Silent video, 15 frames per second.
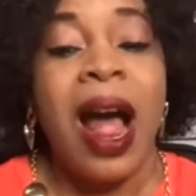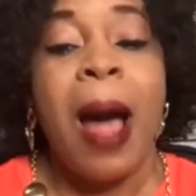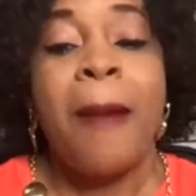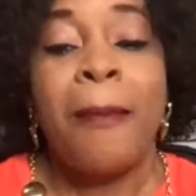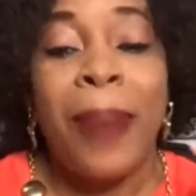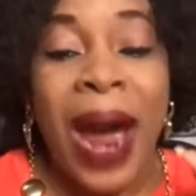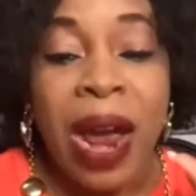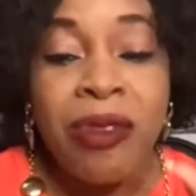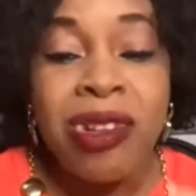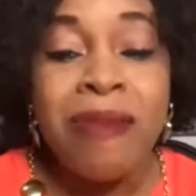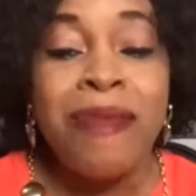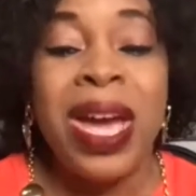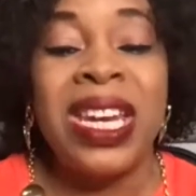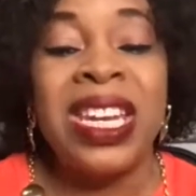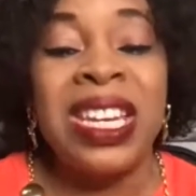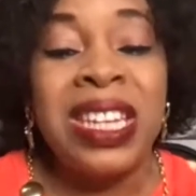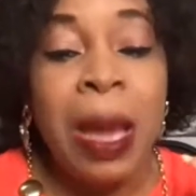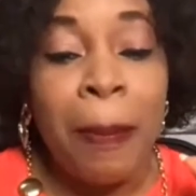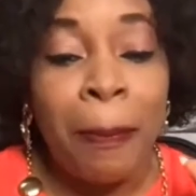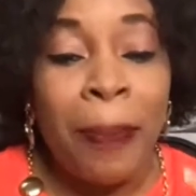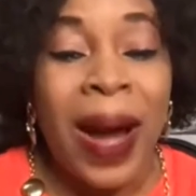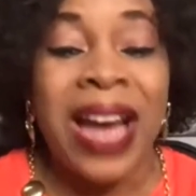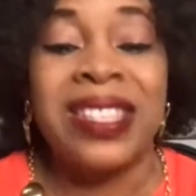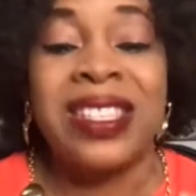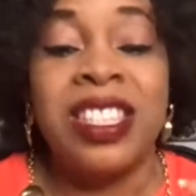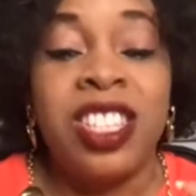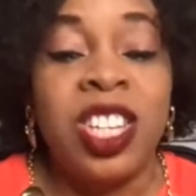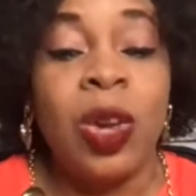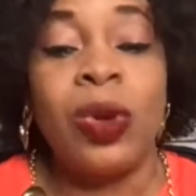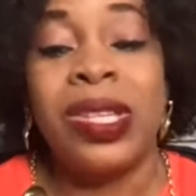by remaining in a past
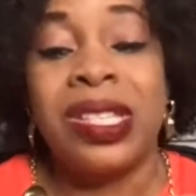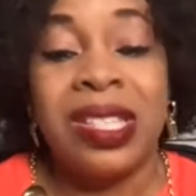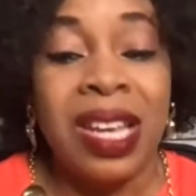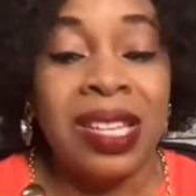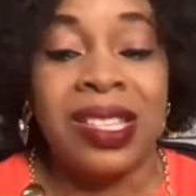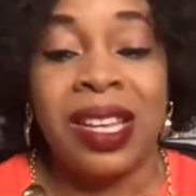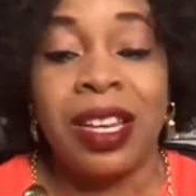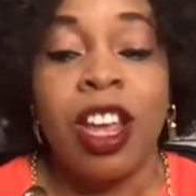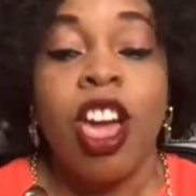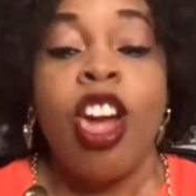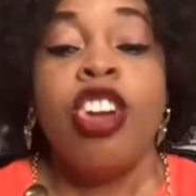due season.